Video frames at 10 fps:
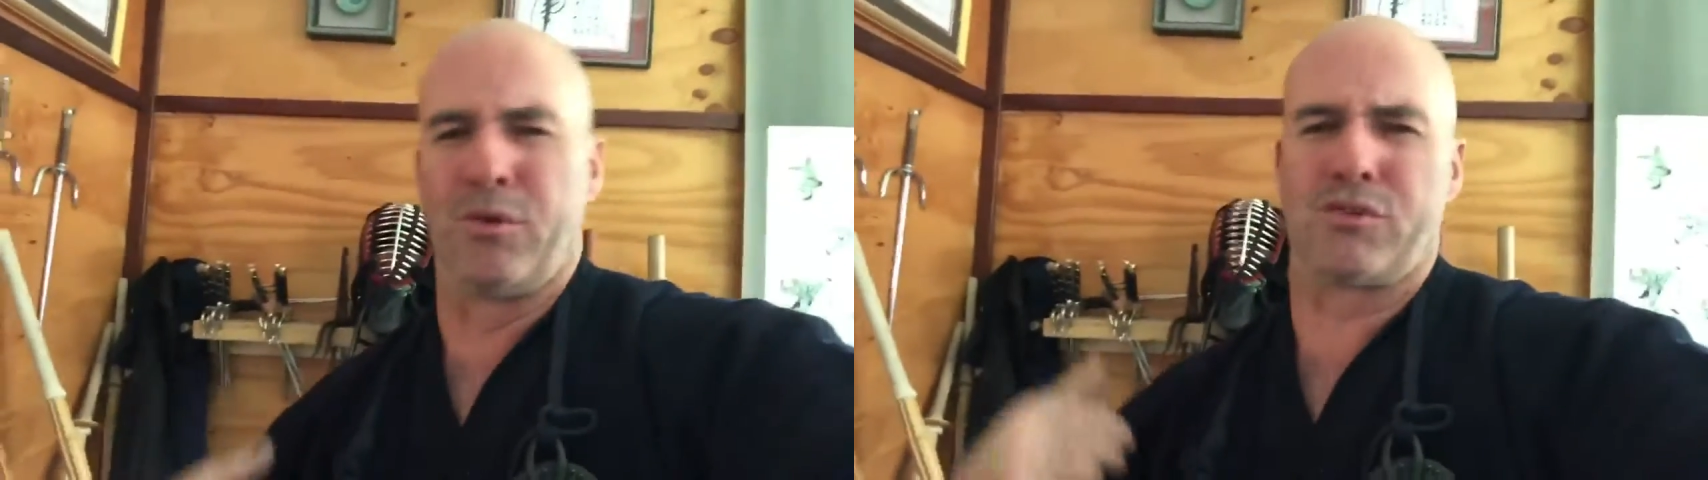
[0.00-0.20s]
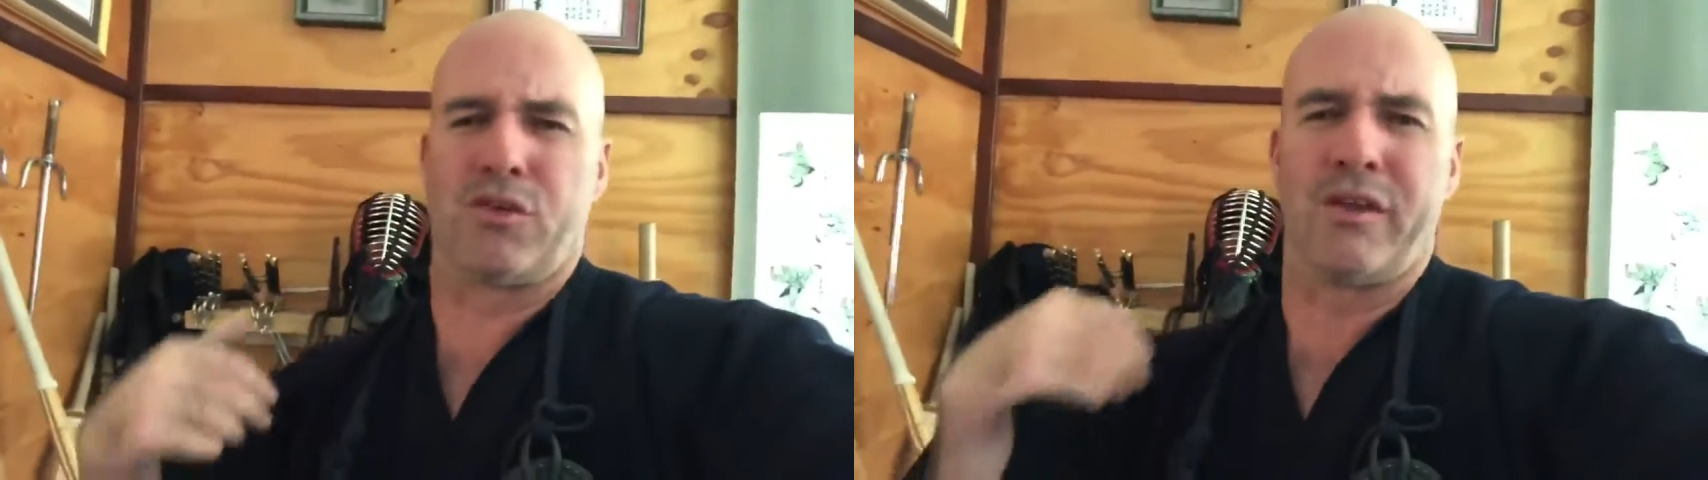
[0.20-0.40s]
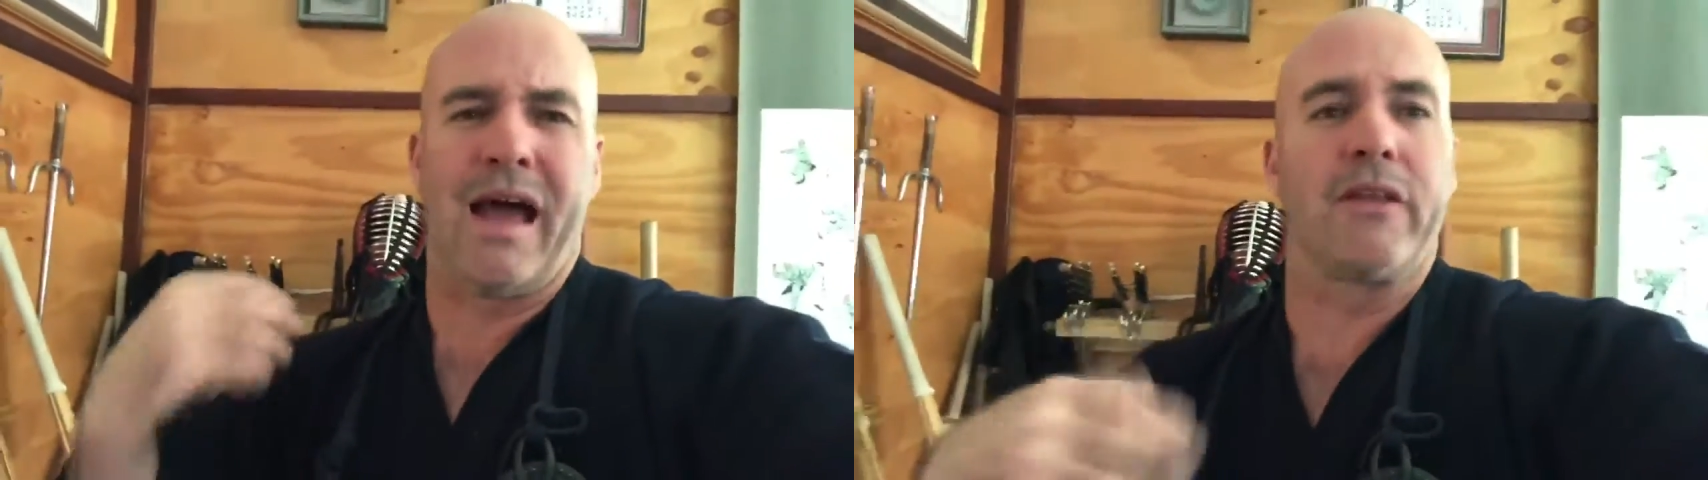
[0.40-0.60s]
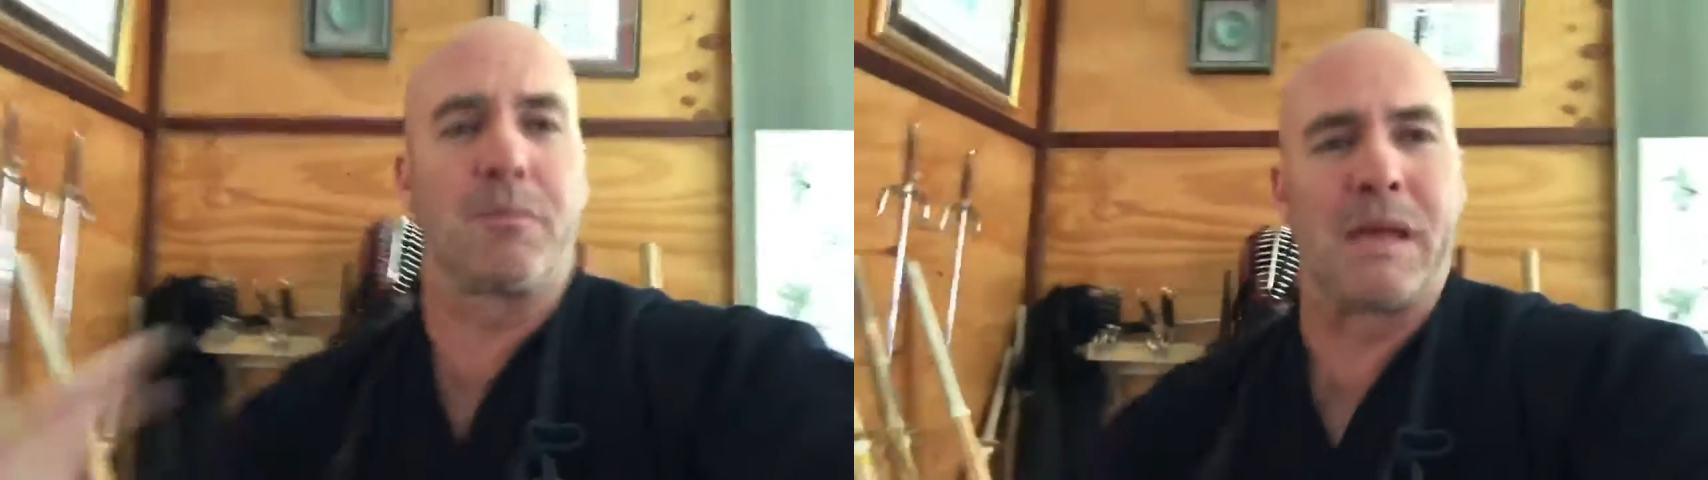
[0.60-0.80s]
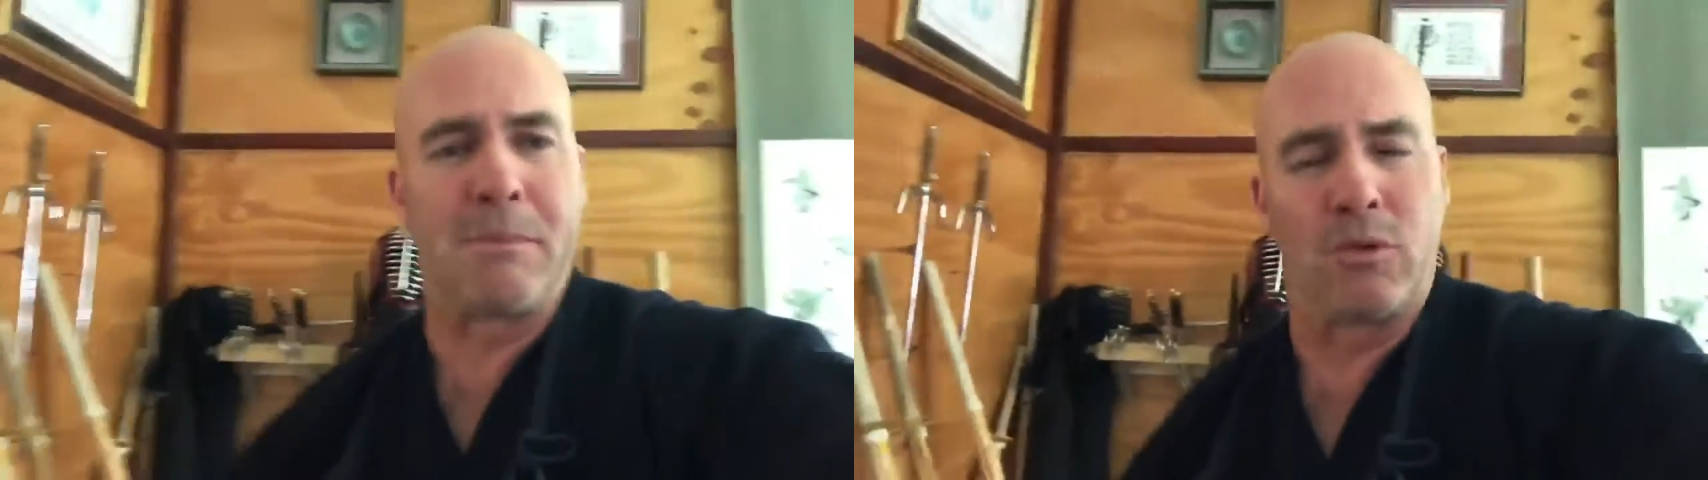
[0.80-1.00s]
puts it onto
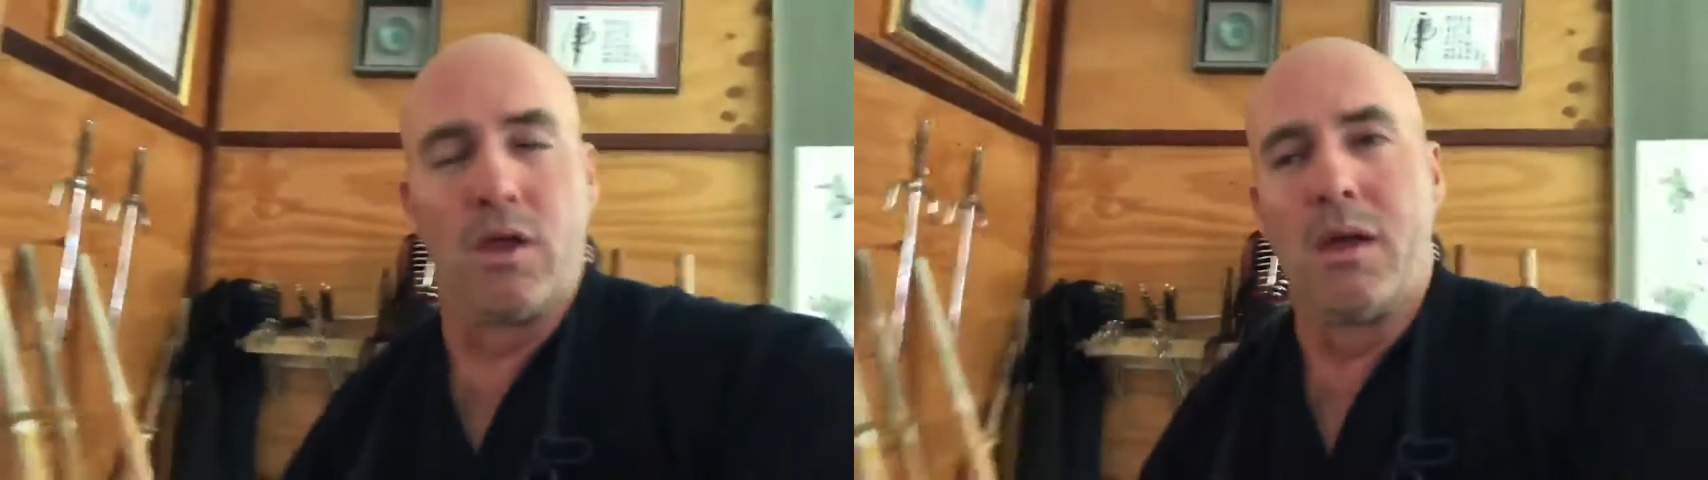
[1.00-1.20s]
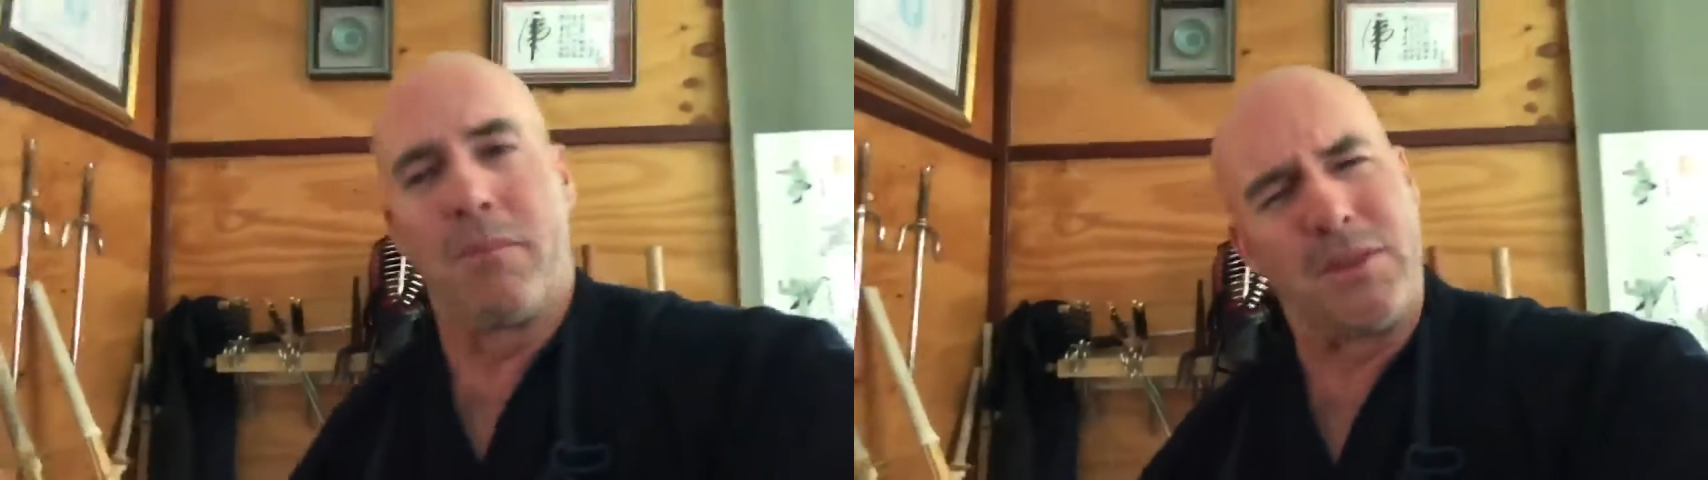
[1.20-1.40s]
other people,